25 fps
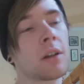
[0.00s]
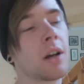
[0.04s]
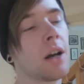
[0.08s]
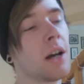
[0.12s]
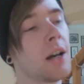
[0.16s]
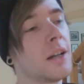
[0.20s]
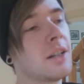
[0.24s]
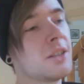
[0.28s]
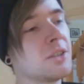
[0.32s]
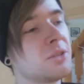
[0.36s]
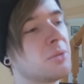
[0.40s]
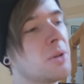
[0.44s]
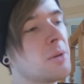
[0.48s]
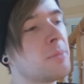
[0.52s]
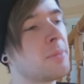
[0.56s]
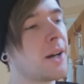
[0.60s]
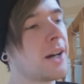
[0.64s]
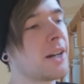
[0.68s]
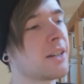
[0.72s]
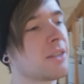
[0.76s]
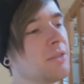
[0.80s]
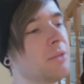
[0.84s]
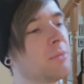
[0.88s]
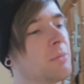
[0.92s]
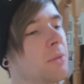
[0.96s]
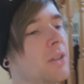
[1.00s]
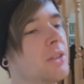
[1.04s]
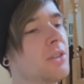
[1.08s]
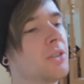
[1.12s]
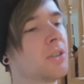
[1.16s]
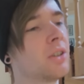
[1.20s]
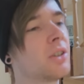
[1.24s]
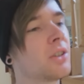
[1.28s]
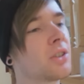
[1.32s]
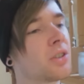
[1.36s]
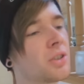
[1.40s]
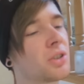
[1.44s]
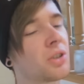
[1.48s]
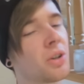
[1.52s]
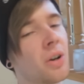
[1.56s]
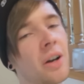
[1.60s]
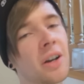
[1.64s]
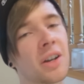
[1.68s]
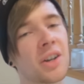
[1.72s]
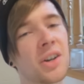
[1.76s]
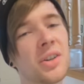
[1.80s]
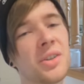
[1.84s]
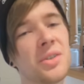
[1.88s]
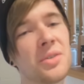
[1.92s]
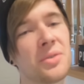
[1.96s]
Guys, we're back from the dog show.
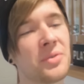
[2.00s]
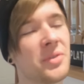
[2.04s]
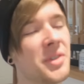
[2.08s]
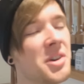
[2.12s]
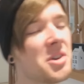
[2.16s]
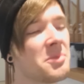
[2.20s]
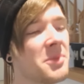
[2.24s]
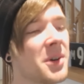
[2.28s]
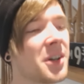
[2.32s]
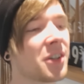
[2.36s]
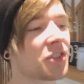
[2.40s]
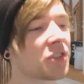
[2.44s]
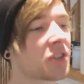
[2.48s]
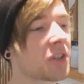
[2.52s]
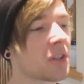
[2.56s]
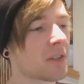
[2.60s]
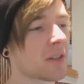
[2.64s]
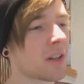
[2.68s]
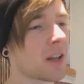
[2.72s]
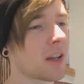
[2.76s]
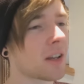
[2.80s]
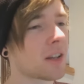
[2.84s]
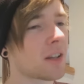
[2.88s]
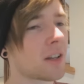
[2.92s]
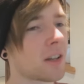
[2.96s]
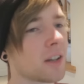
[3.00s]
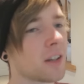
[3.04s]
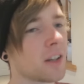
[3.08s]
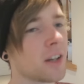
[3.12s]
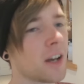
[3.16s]
I couldn't film much because it's like